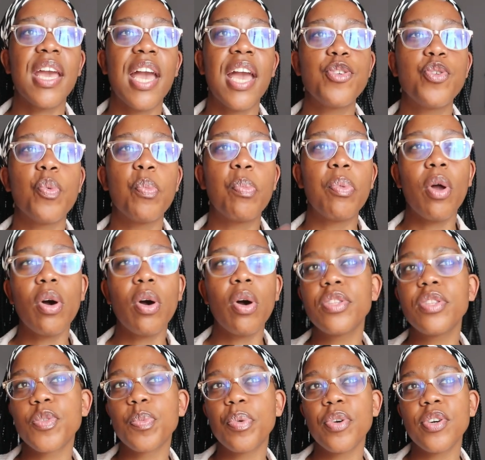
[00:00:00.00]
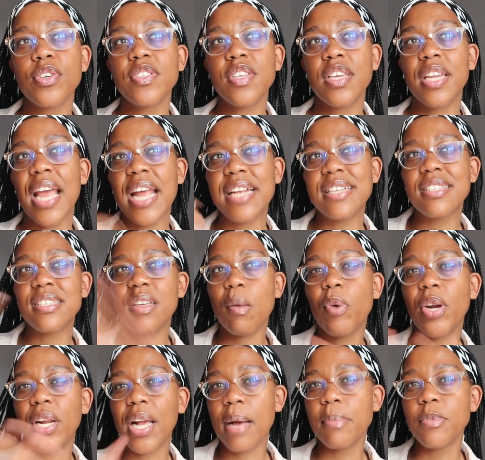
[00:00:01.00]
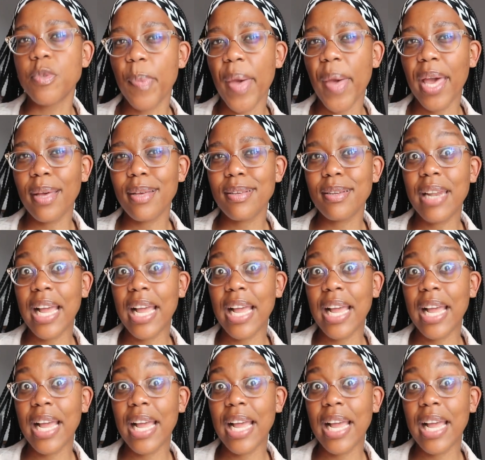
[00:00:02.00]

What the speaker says: And you block this person and someone comes back.